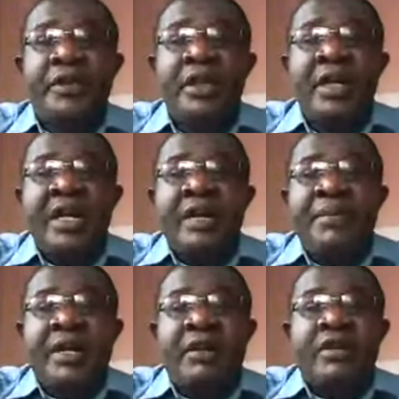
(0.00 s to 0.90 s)

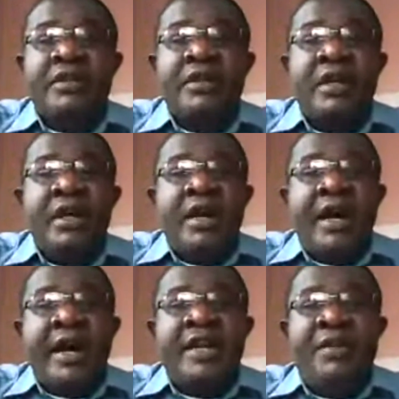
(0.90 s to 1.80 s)
Because
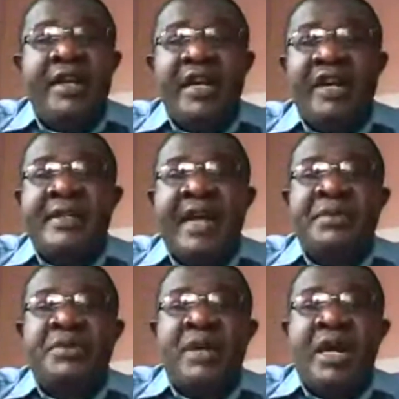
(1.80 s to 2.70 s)
admin have said
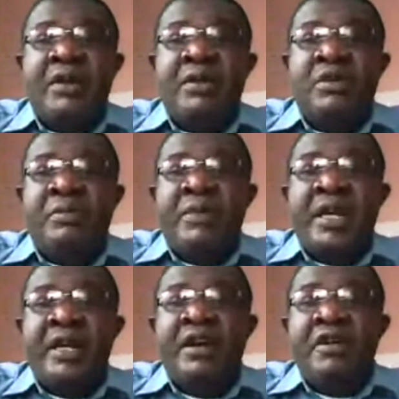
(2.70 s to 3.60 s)
times without number
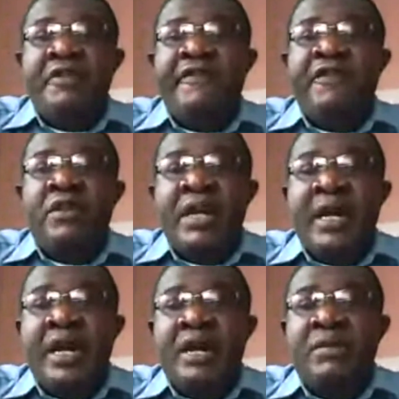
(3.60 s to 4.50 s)
that for
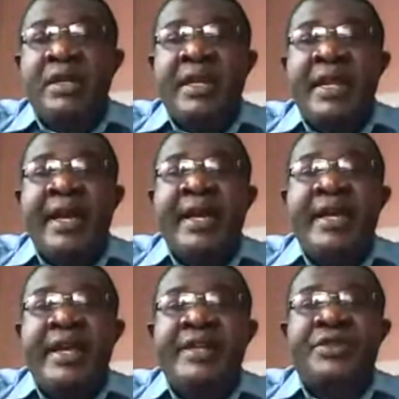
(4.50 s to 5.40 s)
now there
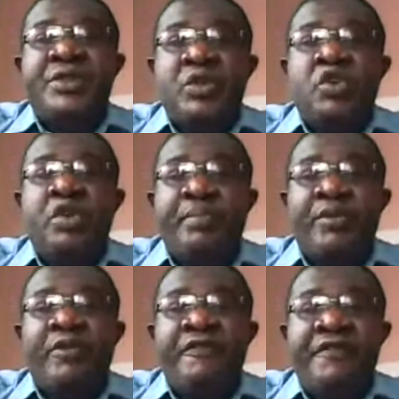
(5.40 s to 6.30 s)
is no
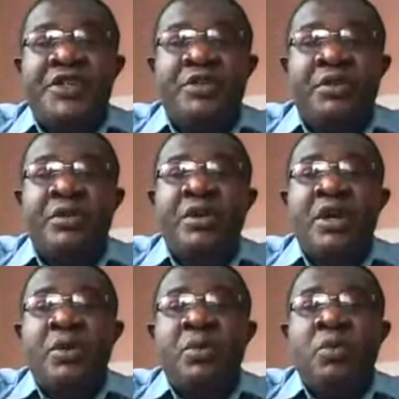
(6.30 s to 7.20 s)
provision
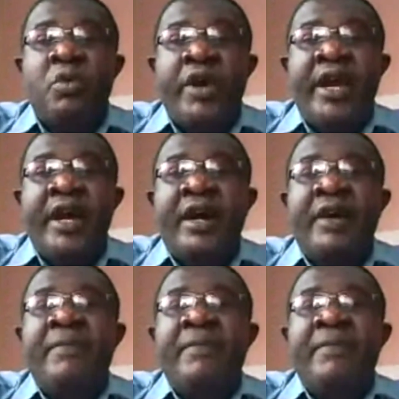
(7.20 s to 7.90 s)
where